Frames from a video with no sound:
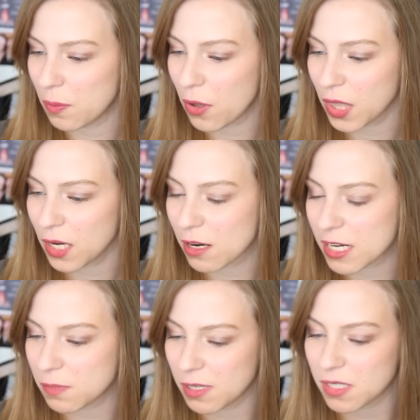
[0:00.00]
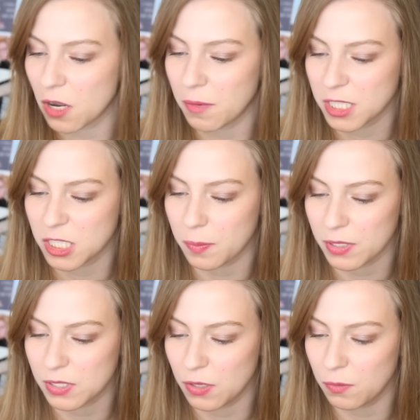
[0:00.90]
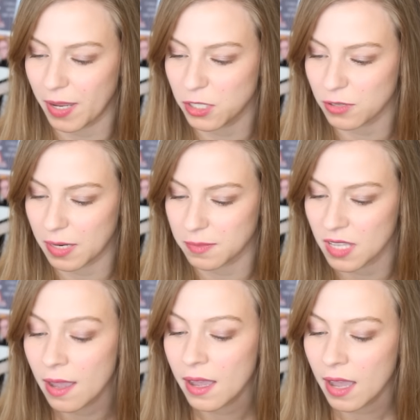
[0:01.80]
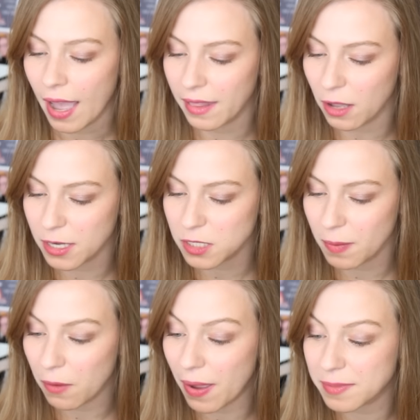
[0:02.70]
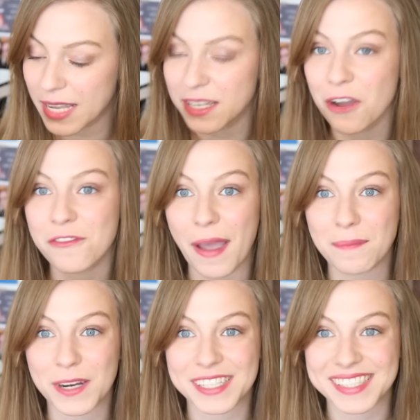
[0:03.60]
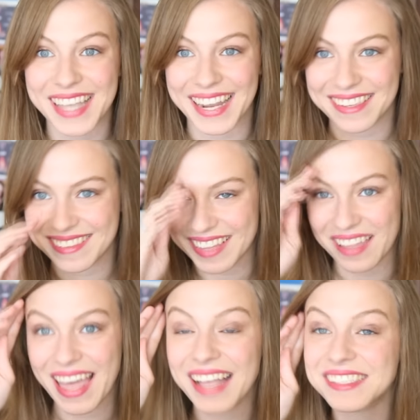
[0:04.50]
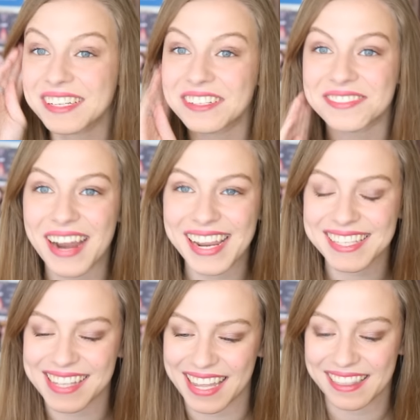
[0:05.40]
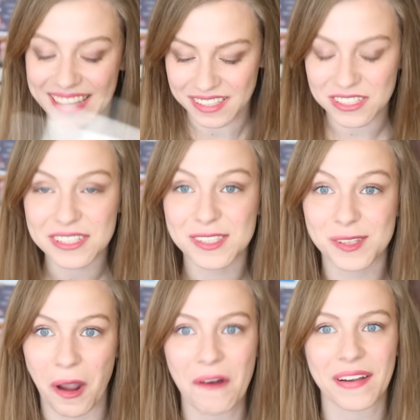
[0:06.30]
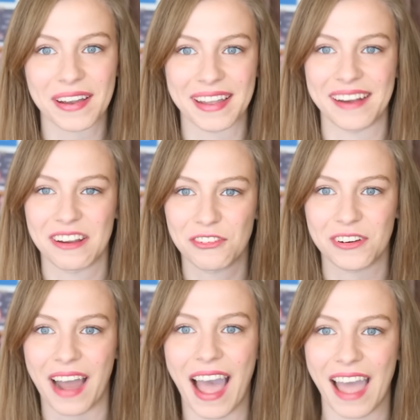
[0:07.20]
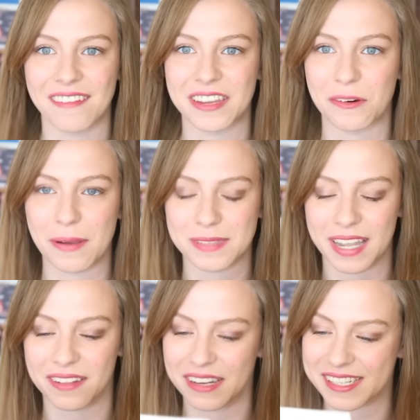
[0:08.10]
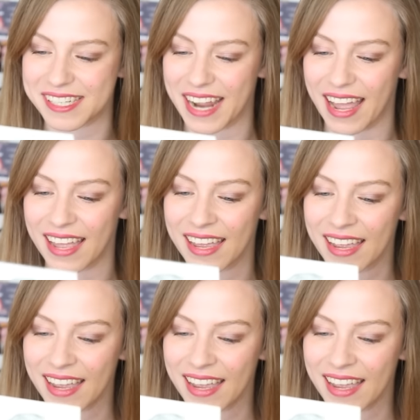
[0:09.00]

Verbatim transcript: You both encourage me so much to pursue my dreams. I launched my website November sixth. That's crazy. These look so good for not having your website launched yet.